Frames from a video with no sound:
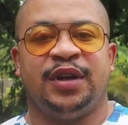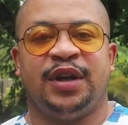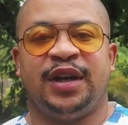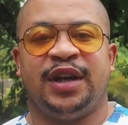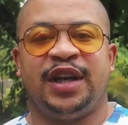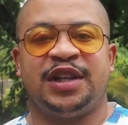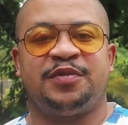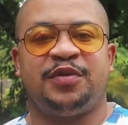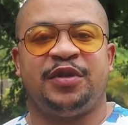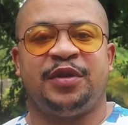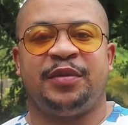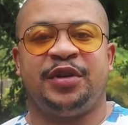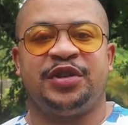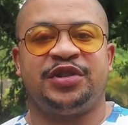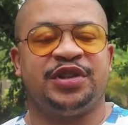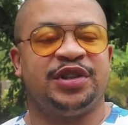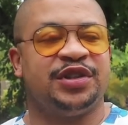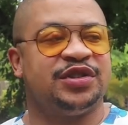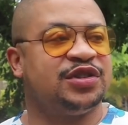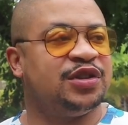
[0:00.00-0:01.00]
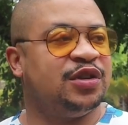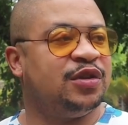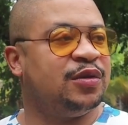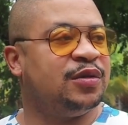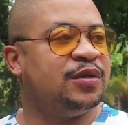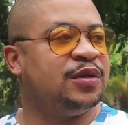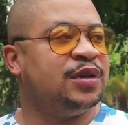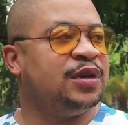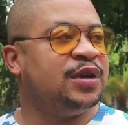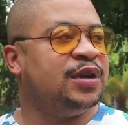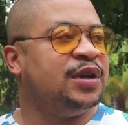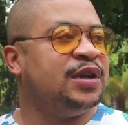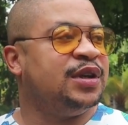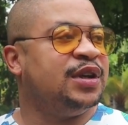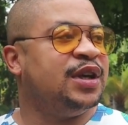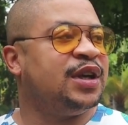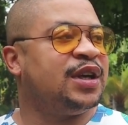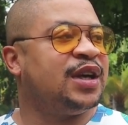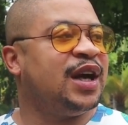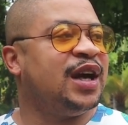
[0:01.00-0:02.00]
That's pretty much it. So,
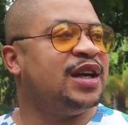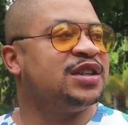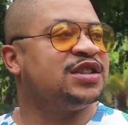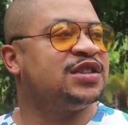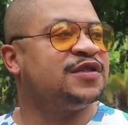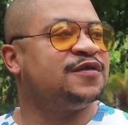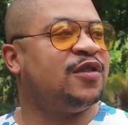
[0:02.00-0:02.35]
yeah, guys,